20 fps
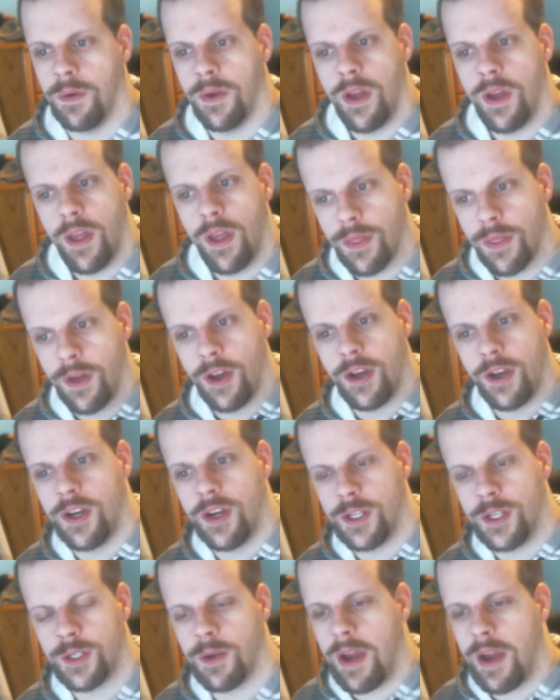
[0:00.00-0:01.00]
Thunder is
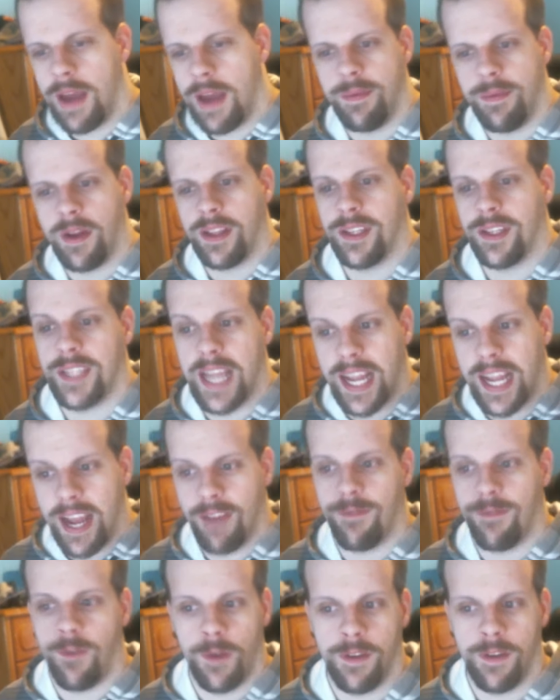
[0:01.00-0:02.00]
so happy about this. That got
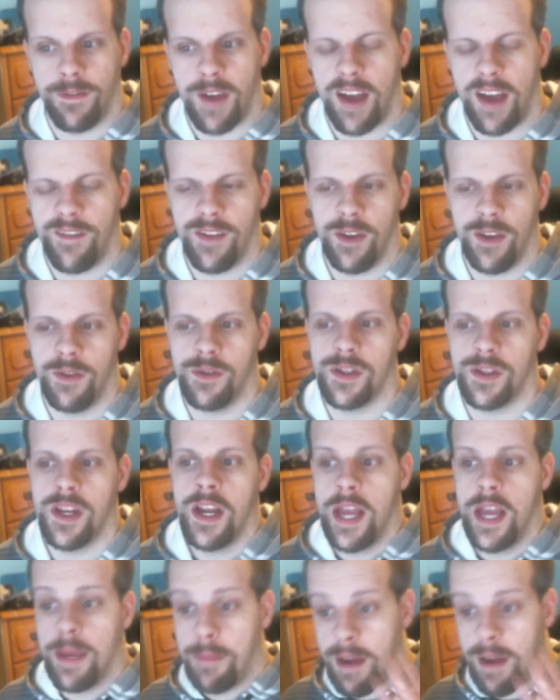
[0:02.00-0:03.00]
45 views,
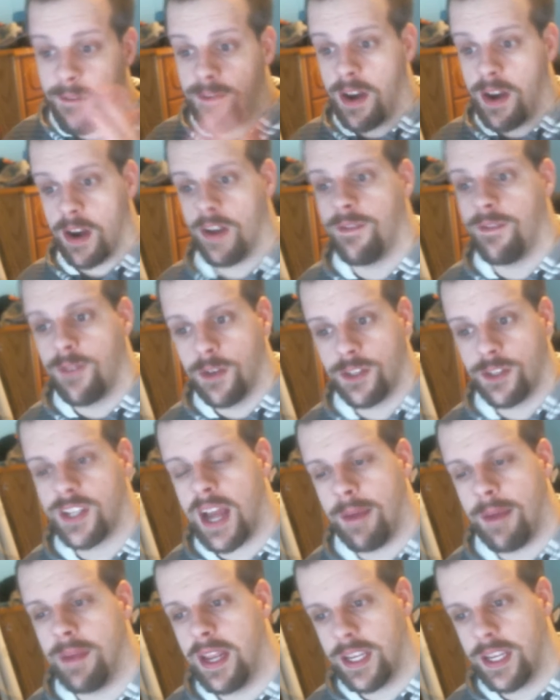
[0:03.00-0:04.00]
and my very first
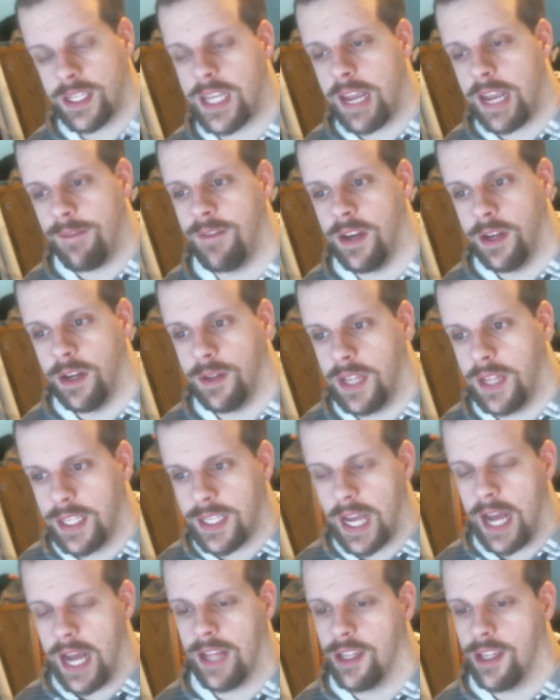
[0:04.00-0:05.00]
zombie escape video that's
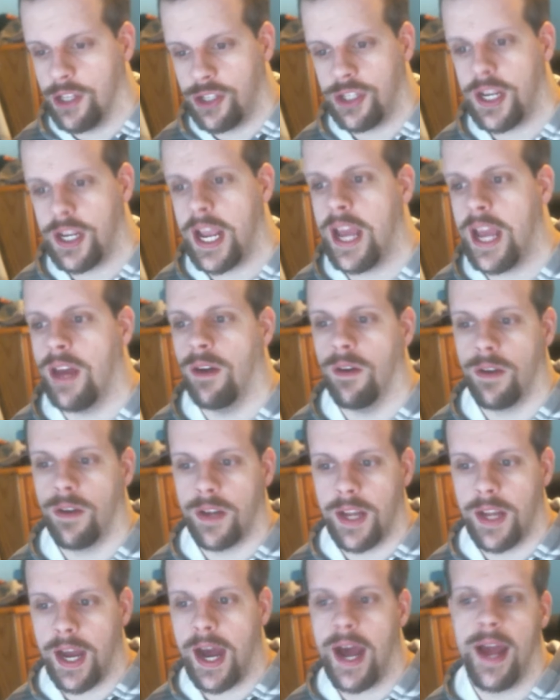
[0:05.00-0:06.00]
on this channel
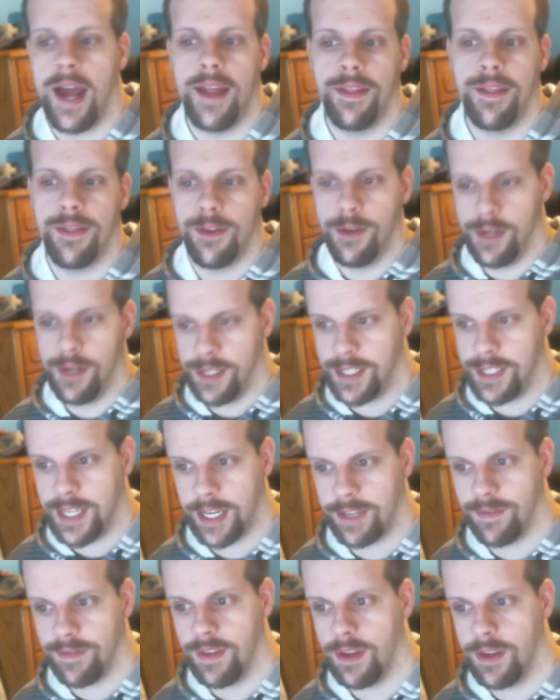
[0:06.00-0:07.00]
got 36
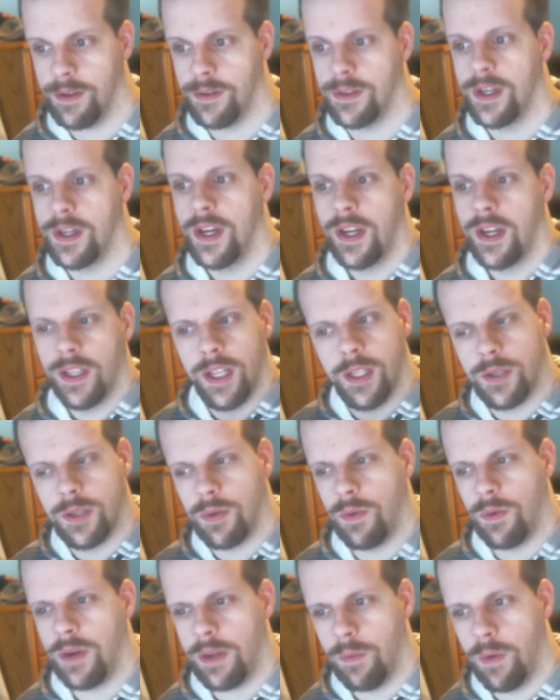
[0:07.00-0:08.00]
views. Then
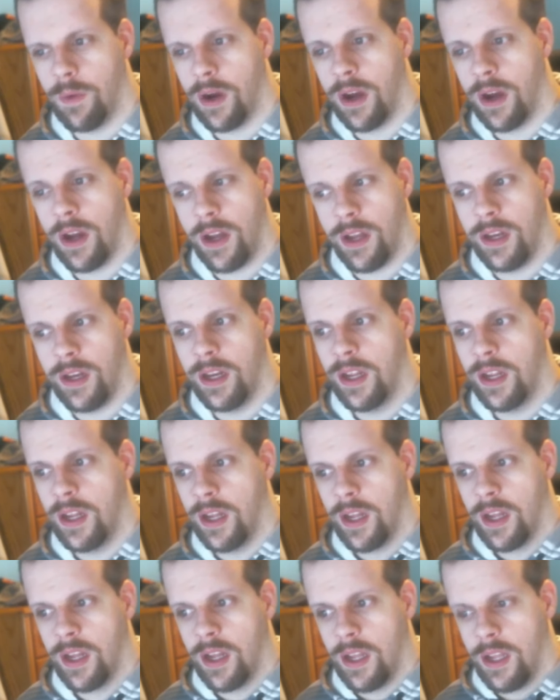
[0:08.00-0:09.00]
21,
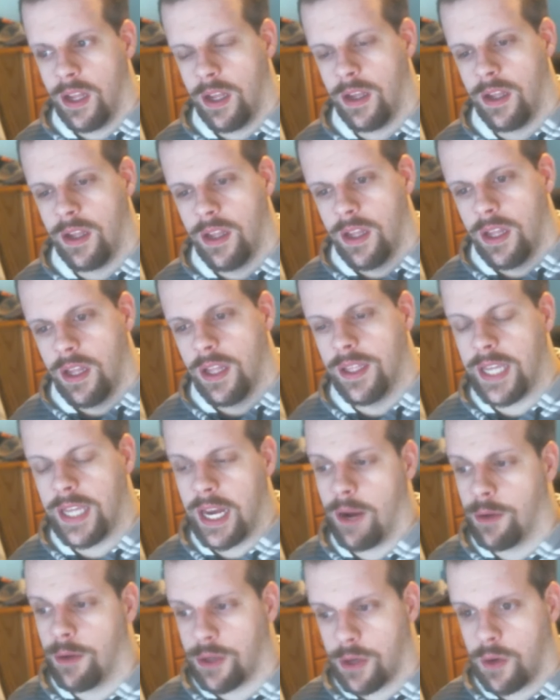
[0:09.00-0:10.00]
and then I
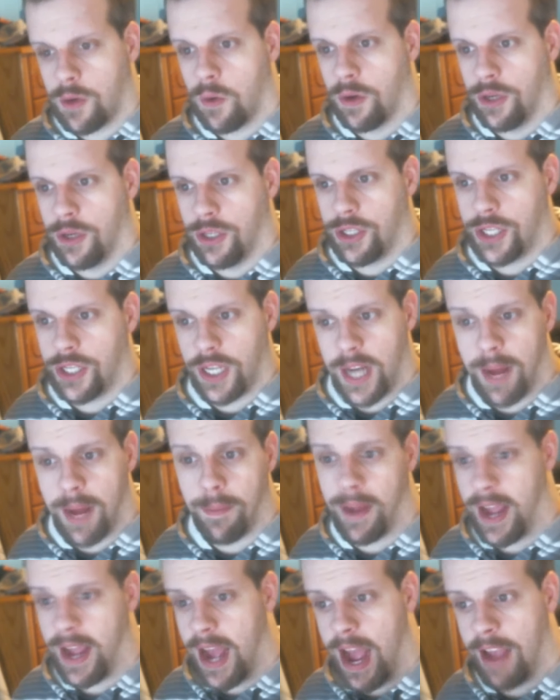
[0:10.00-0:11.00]
was recording shit on my
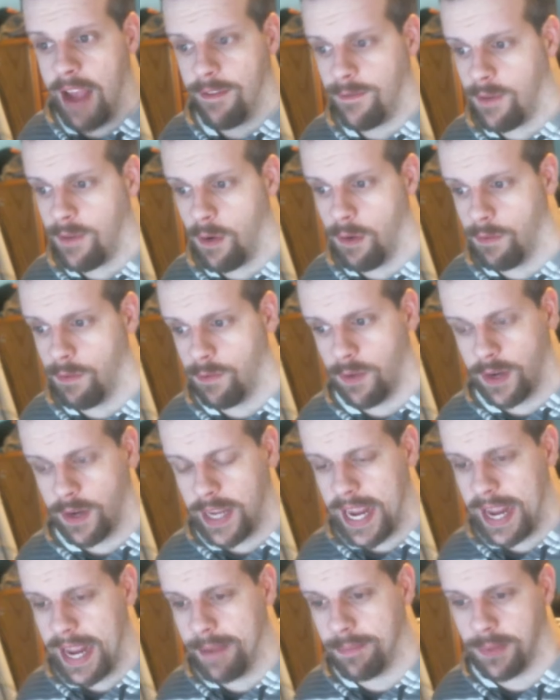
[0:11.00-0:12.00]
iPhone for
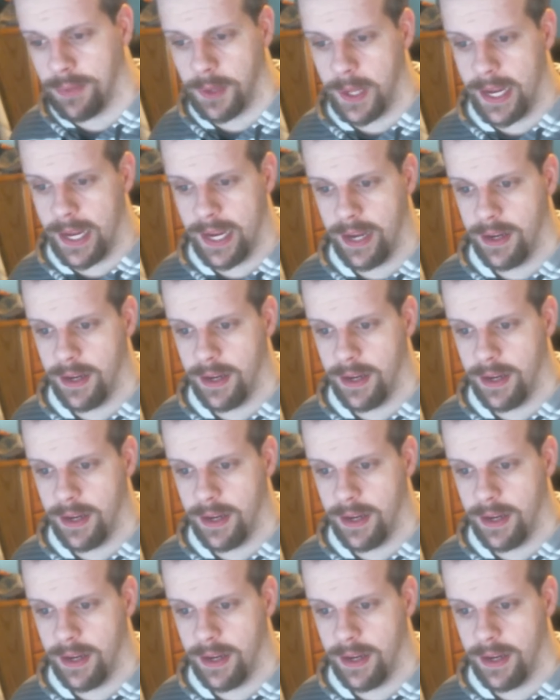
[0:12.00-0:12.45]
gameplay.